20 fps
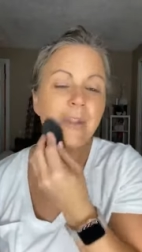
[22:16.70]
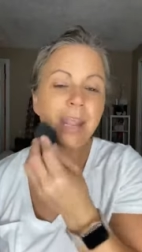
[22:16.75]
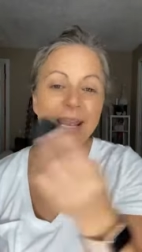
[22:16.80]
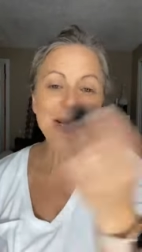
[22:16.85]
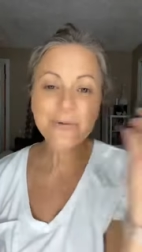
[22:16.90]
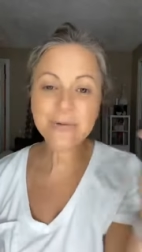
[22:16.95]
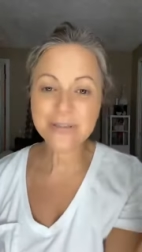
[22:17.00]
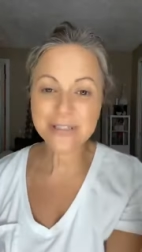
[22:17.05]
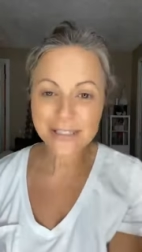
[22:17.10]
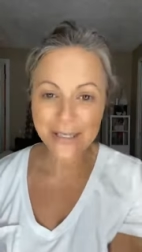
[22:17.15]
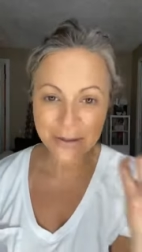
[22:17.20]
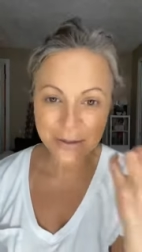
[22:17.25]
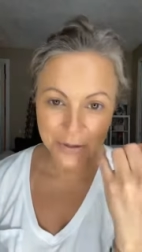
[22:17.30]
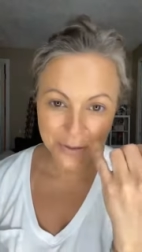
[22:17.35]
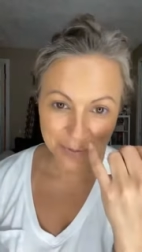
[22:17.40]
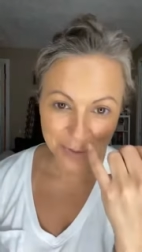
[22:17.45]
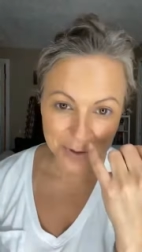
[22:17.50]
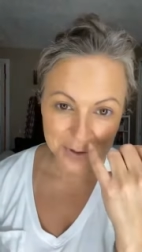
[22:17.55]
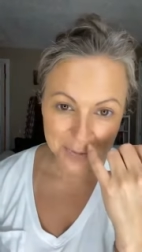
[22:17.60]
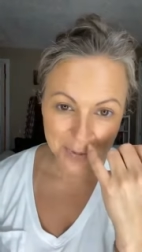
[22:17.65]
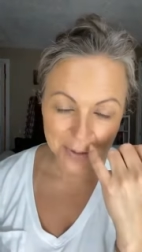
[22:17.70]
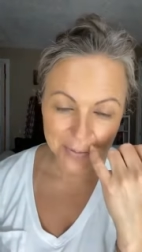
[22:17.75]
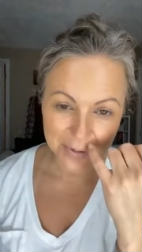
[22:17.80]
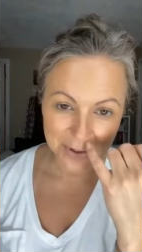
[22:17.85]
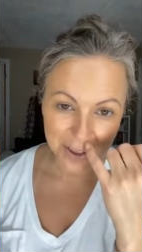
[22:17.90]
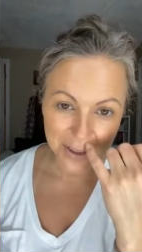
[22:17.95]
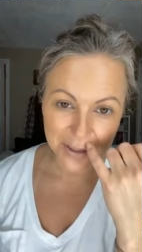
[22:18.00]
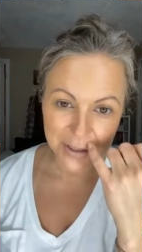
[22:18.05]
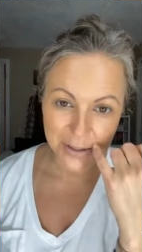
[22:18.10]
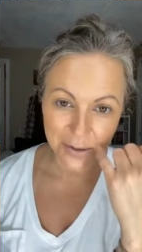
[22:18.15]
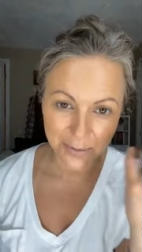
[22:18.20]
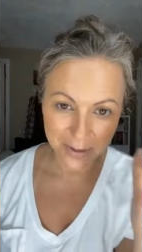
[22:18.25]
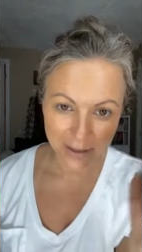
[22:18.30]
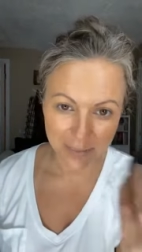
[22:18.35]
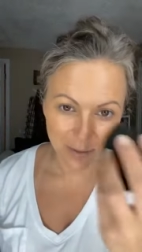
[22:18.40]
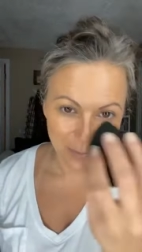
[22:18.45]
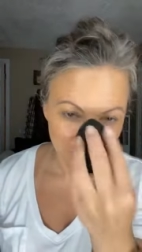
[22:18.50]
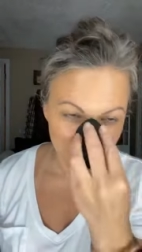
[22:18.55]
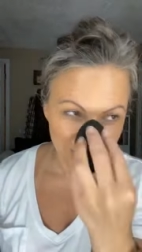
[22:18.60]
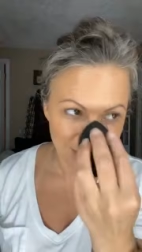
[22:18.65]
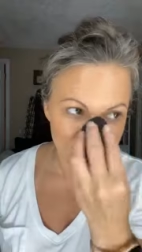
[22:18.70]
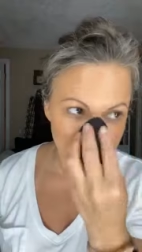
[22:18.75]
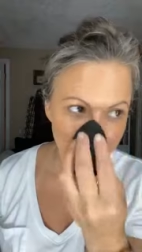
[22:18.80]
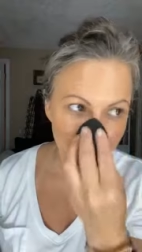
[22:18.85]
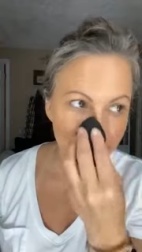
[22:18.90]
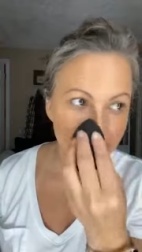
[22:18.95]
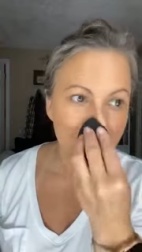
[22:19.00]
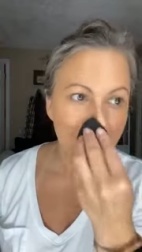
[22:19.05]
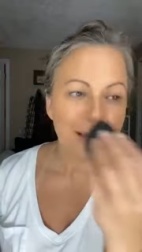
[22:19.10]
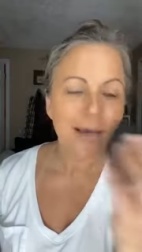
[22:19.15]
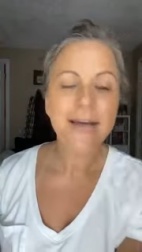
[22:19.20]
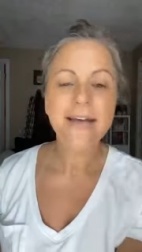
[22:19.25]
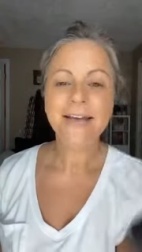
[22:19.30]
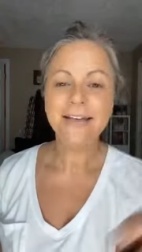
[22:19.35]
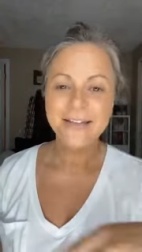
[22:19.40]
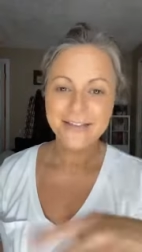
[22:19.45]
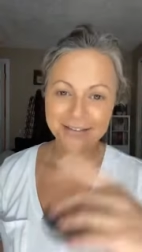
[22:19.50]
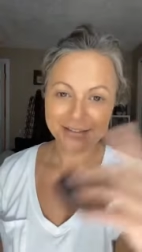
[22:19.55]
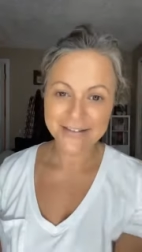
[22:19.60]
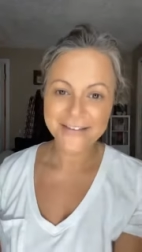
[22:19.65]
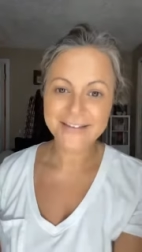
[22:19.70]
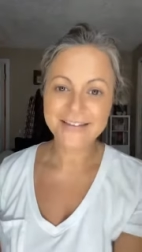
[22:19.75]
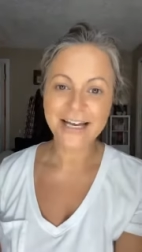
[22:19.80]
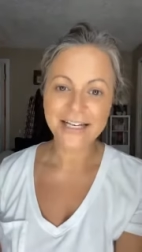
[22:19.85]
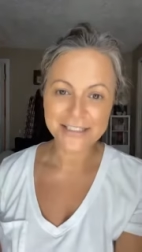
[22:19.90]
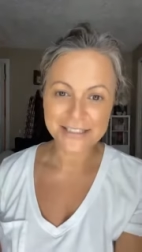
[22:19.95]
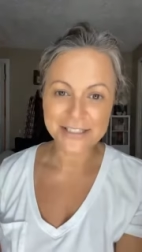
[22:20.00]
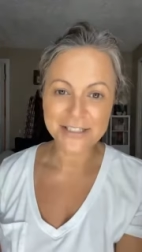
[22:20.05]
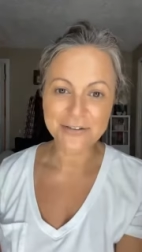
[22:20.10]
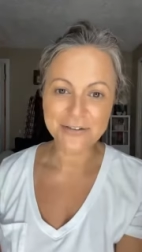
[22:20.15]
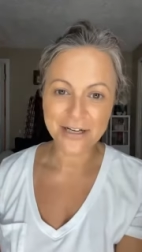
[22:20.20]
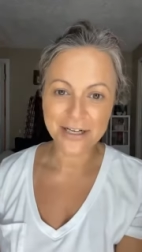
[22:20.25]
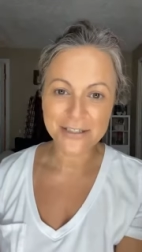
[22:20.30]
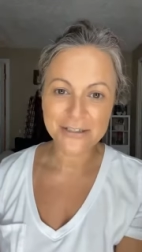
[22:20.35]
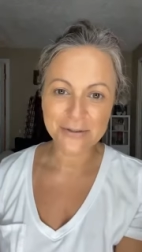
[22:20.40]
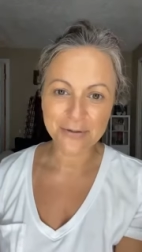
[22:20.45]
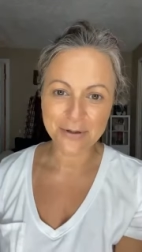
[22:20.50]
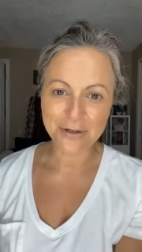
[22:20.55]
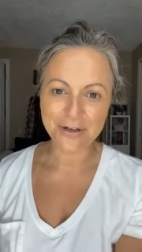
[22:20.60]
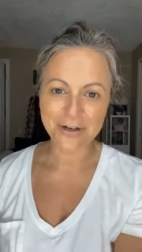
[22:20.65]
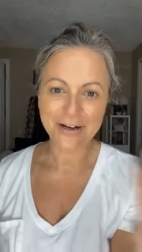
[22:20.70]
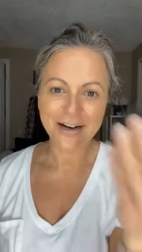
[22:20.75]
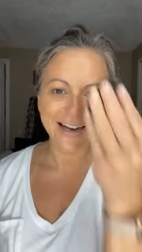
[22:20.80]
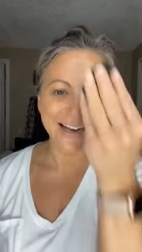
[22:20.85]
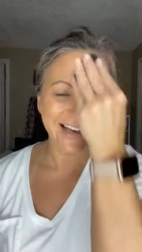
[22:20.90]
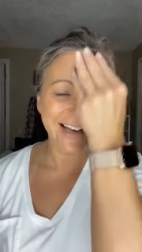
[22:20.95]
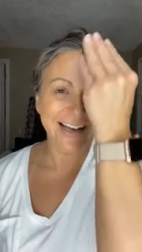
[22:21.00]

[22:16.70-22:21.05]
I will tell you, most people that don't get the bronzer, that's their next order.